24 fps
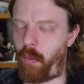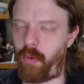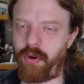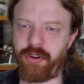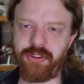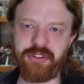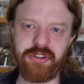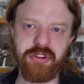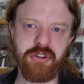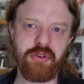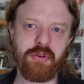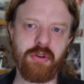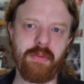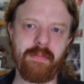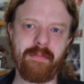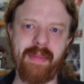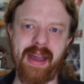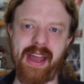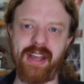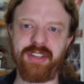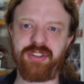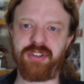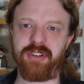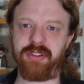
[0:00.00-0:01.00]
I want you to
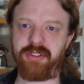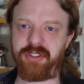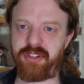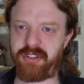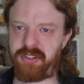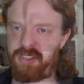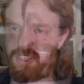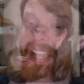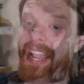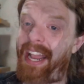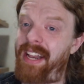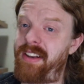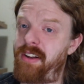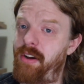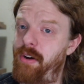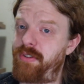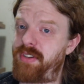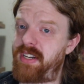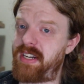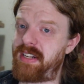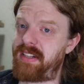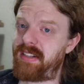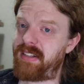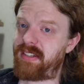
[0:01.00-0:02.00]
imagine that
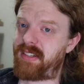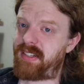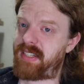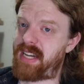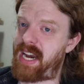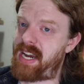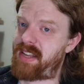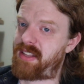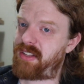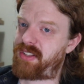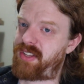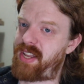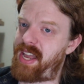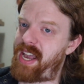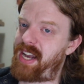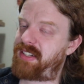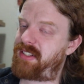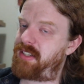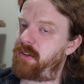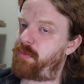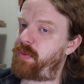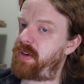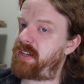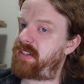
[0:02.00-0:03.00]
Lando didn't say the
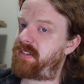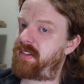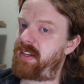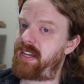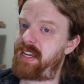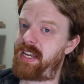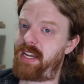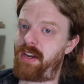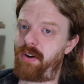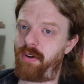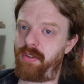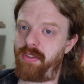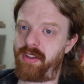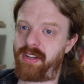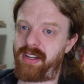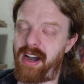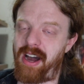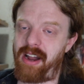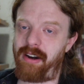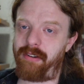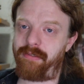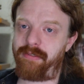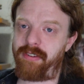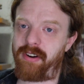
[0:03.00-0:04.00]
text that we see here on the
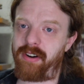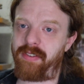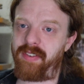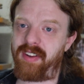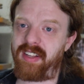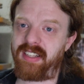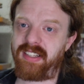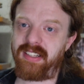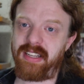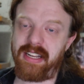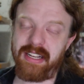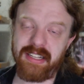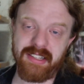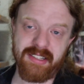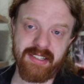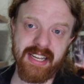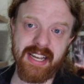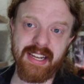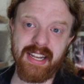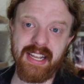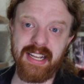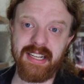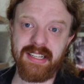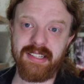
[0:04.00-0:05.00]
card in front of us.
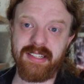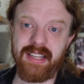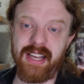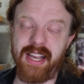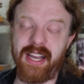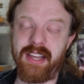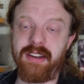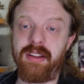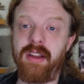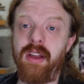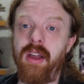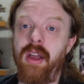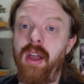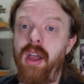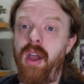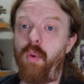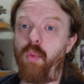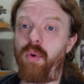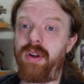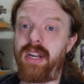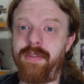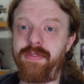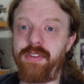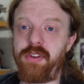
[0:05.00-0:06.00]
Instead, he said,
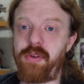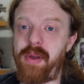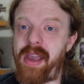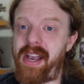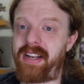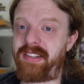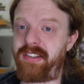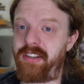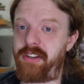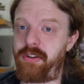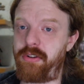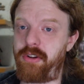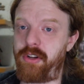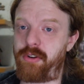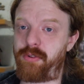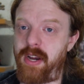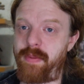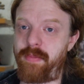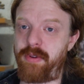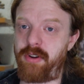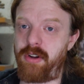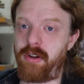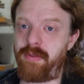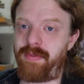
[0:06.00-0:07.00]
whenever you execute a
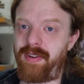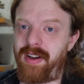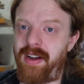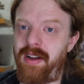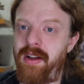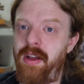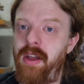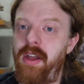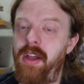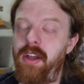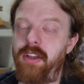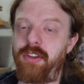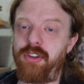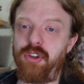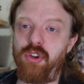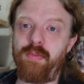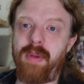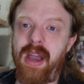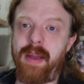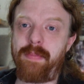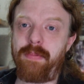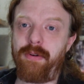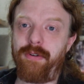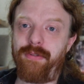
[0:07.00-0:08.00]
green maneuver,
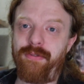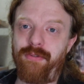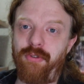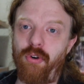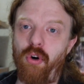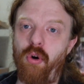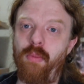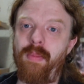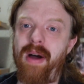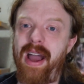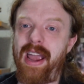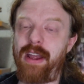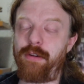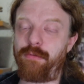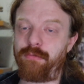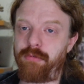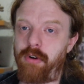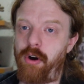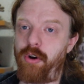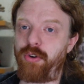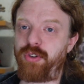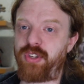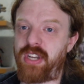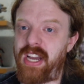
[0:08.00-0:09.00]
you may perform a
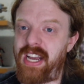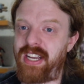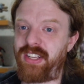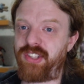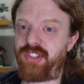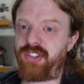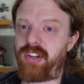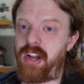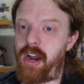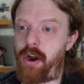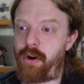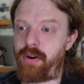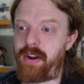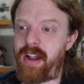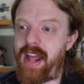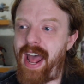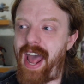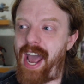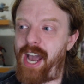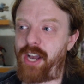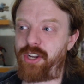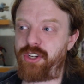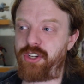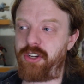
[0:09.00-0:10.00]
rotate turret
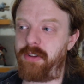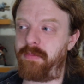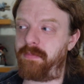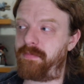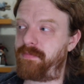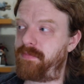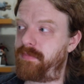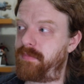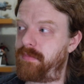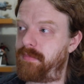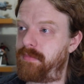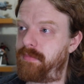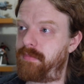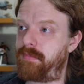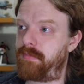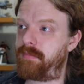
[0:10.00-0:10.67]
action.